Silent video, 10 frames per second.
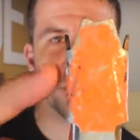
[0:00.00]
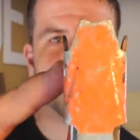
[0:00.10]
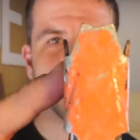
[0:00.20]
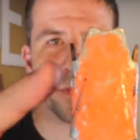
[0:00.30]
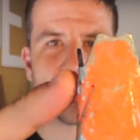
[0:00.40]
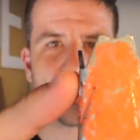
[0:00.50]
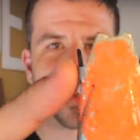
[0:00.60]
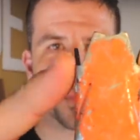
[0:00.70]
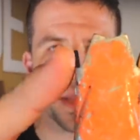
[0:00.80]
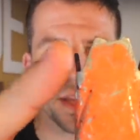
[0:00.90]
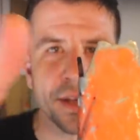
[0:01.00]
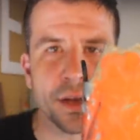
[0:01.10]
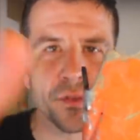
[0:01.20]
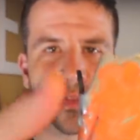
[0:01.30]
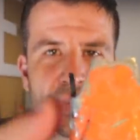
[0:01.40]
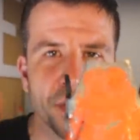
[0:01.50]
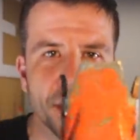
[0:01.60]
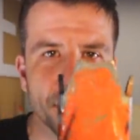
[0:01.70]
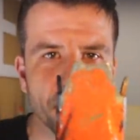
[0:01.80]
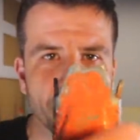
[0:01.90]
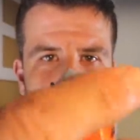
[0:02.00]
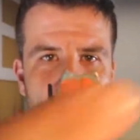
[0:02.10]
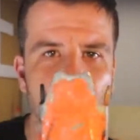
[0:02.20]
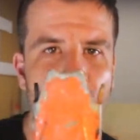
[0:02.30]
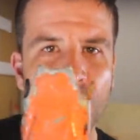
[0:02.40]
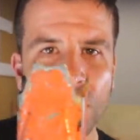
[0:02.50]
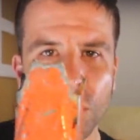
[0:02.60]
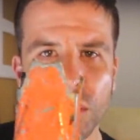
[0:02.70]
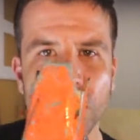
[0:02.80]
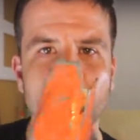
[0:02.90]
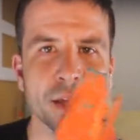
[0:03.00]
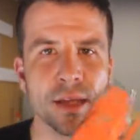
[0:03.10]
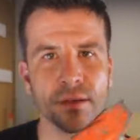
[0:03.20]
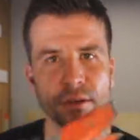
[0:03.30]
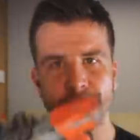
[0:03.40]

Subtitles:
tip. It's not splayed out on the sides. So when you're nailing on